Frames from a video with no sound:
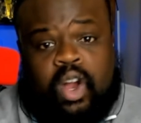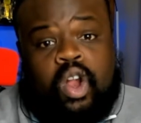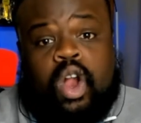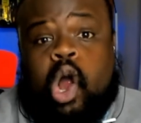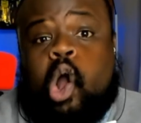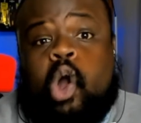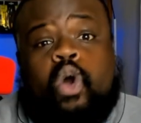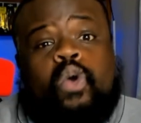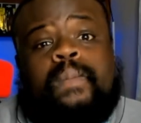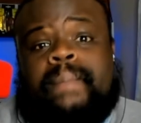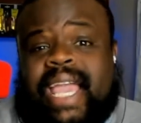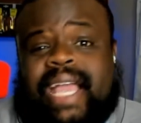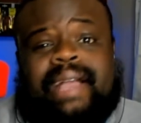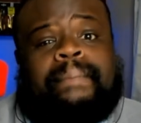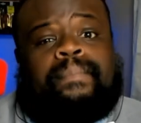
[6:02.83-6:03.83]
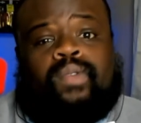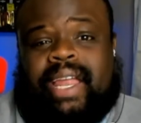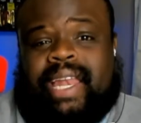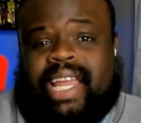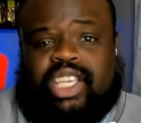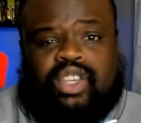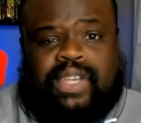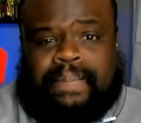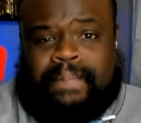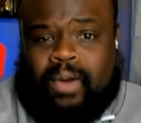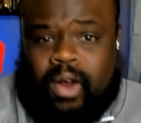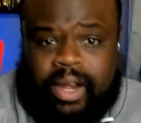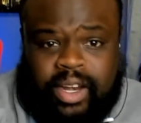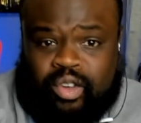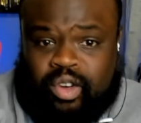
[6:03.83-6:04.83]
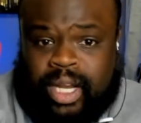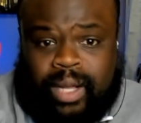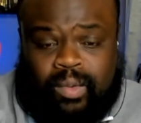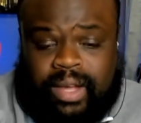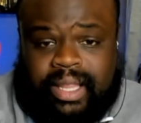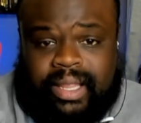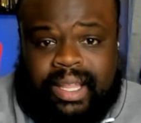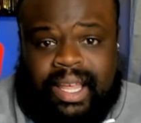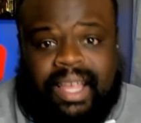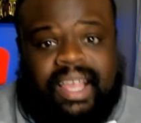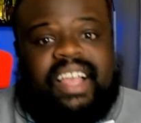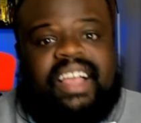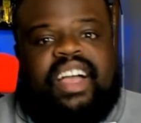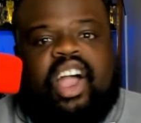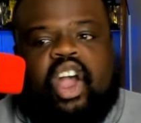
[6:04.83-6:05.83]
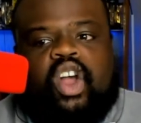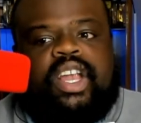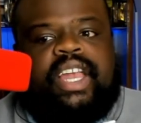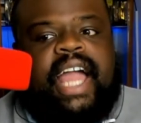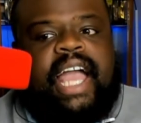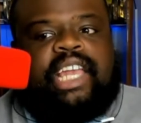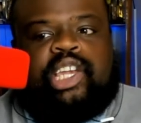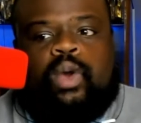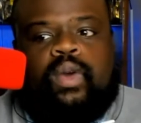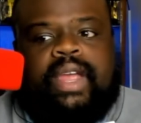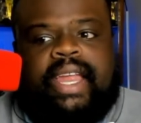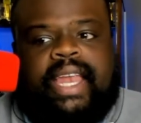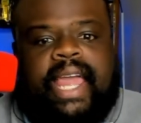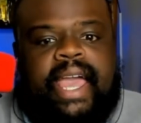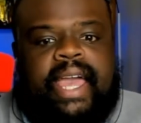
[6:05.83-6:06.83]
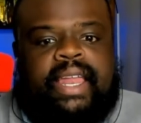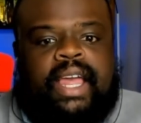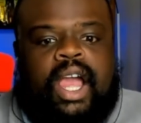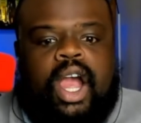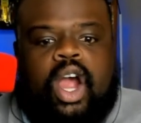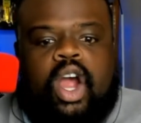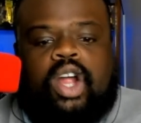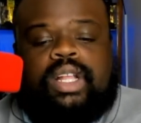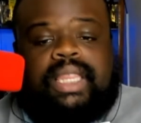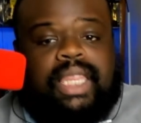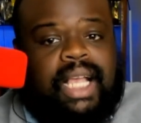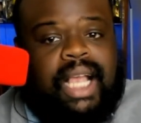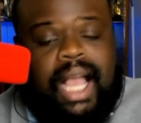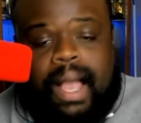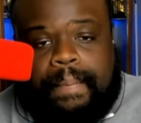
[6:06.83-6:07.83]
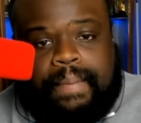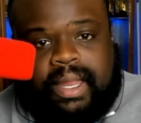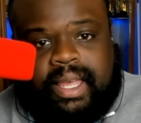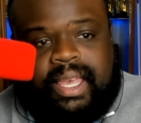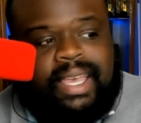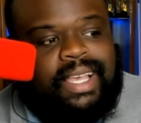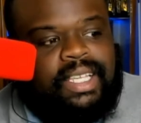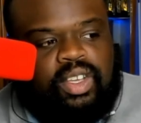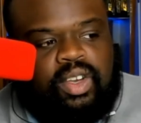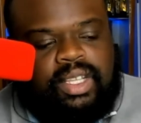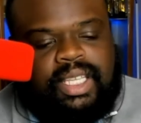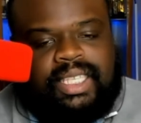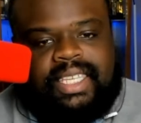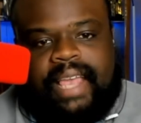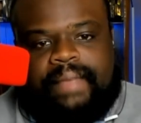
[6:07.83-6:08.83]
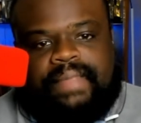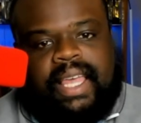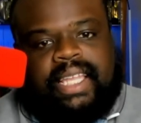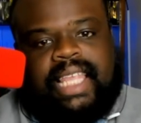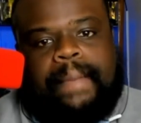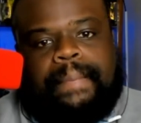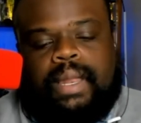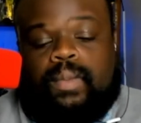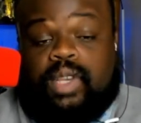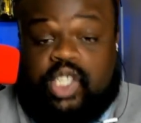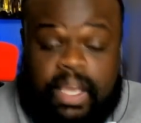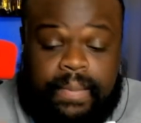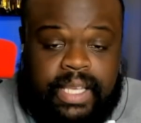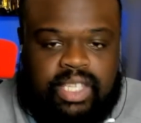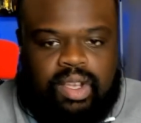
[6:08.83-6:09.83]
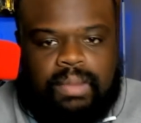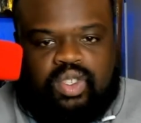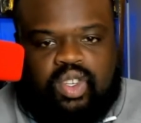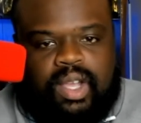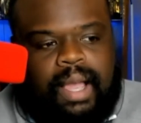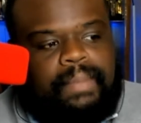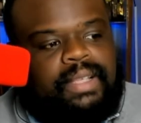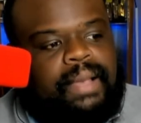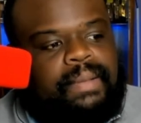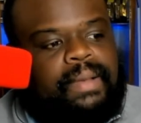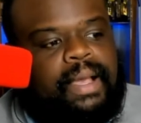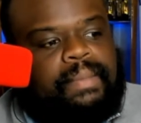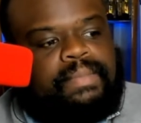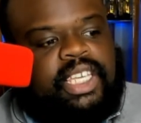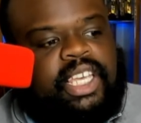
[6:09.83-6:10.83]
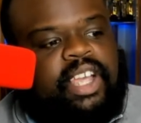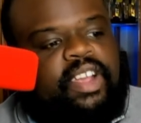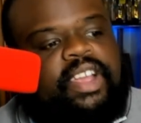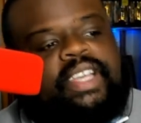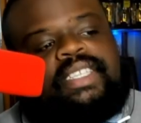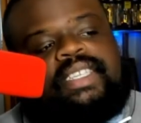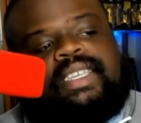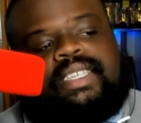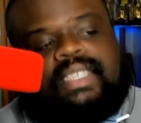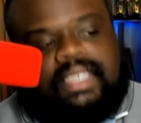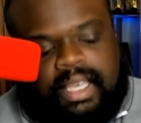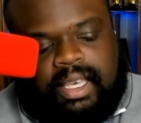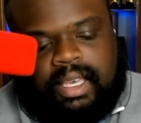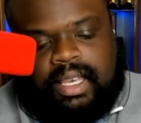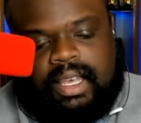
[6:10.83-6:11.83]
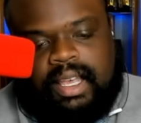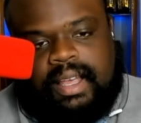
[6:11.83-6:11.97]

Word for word: her own makeup brand that she was partnering with her not doing that hurt the company. So it's the same thing that's happening with Jimmy. So I'm I'm I'm curious to see